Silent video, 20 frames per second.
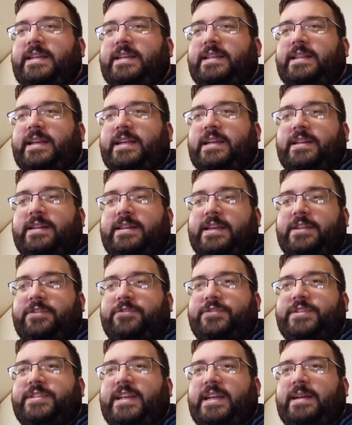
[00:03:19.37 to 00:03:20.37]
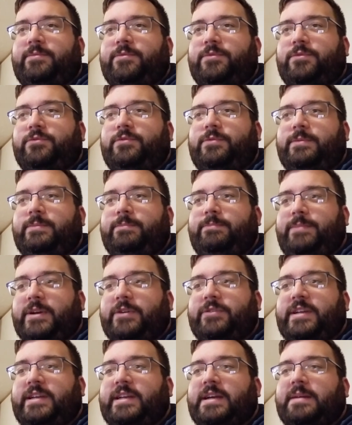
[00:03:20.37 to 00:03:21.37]
like another stable
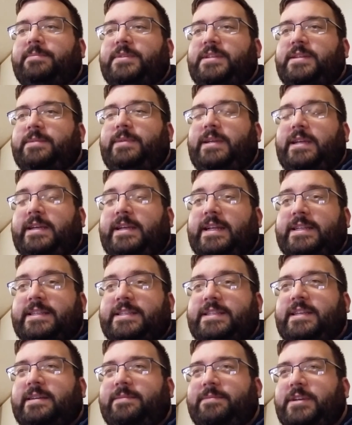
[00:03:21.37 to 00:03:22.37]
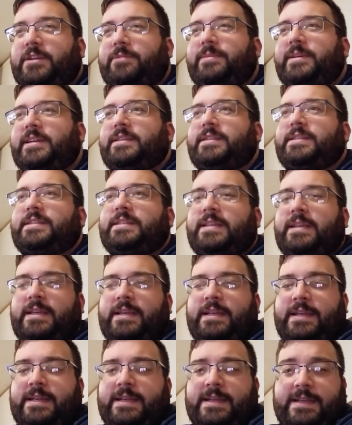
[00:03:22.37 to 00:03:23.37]
building up to be against them, because
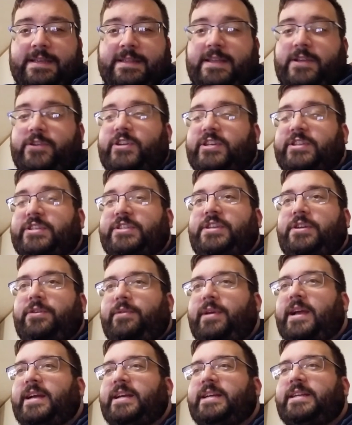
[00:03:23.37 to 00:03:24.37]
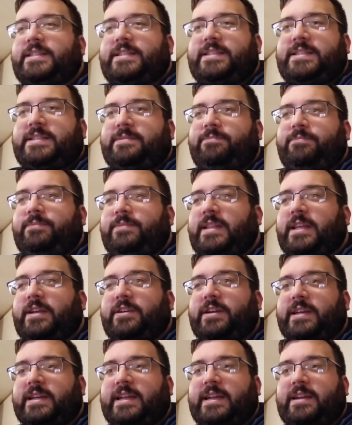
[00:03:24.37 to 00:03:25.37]
they're just two guys.
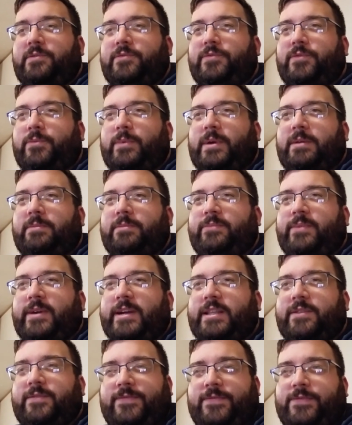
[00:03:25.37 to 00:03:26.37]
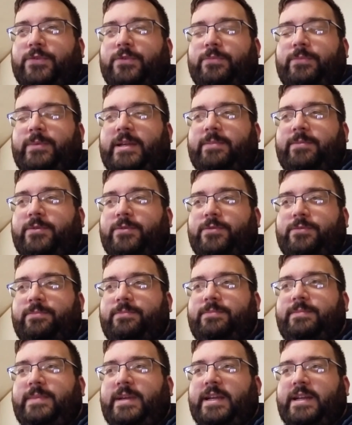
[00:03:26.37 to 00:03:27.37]
They're going to get overwhelmed by the four people
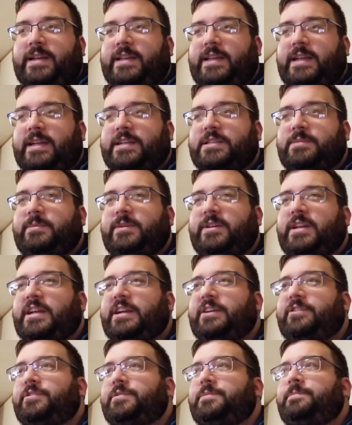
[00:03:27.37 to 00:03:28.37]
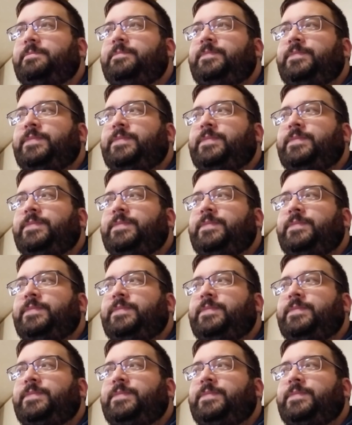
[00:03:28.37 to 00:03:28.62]
in the Undisputed Era.